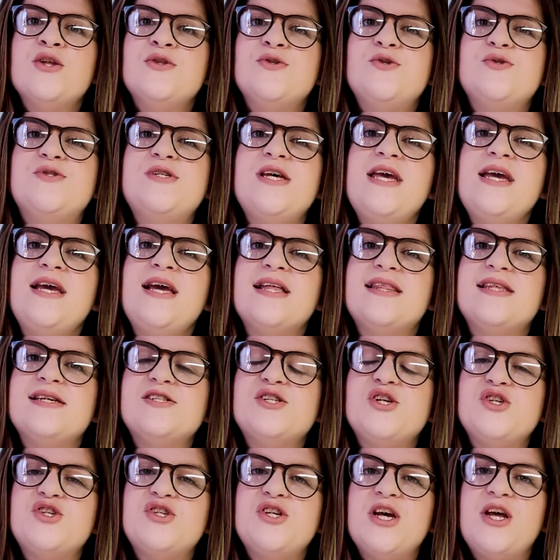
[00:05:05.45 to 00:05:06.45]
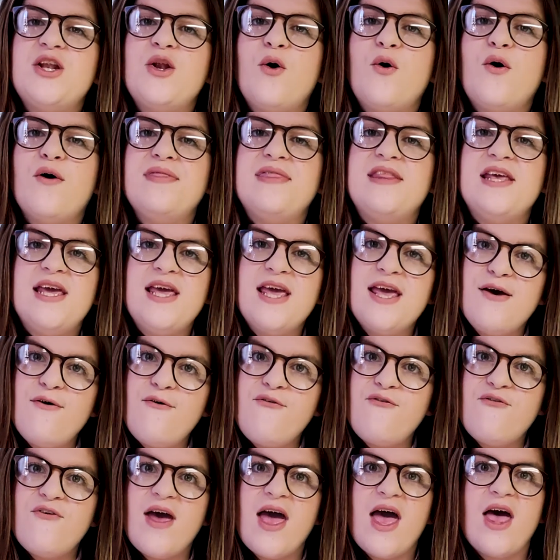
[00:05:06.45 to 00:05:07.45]
to take a decision on the
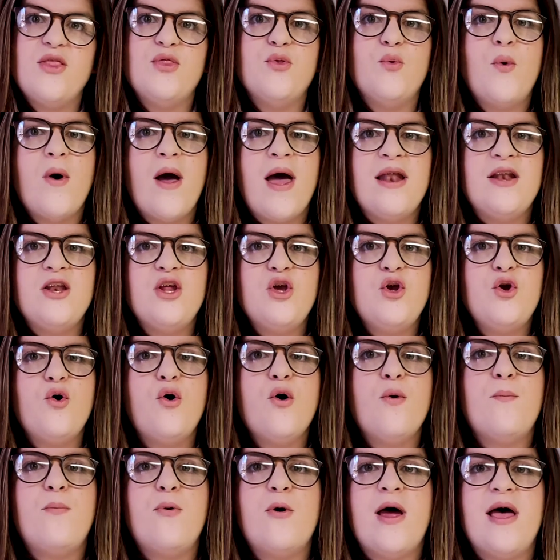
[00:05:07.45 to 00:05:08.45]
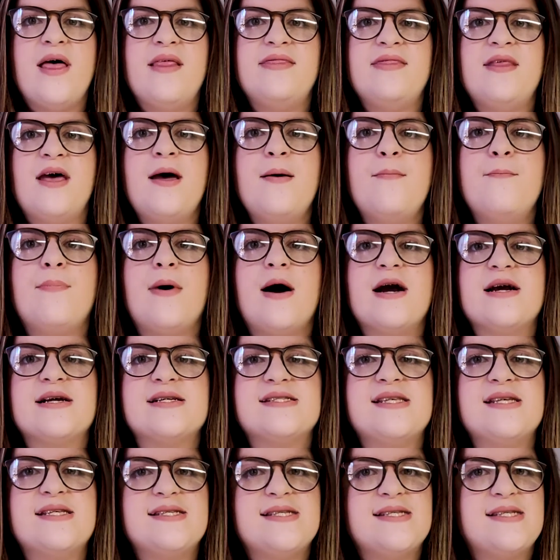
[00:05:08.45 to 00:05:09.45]
if and when your brand
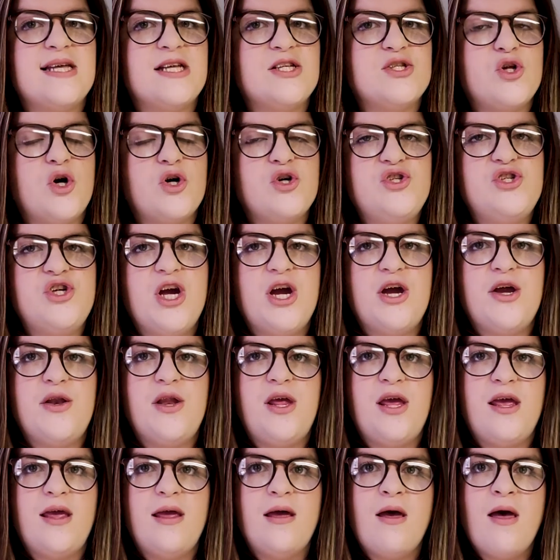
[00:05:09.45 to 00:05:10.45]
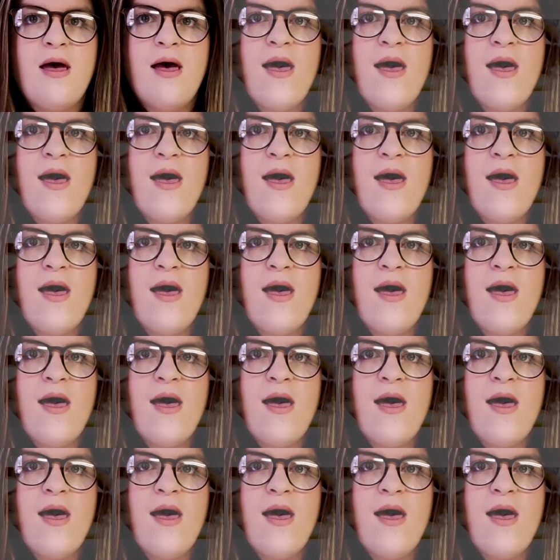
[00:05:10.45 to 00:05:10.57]
embarks its TikTok journey.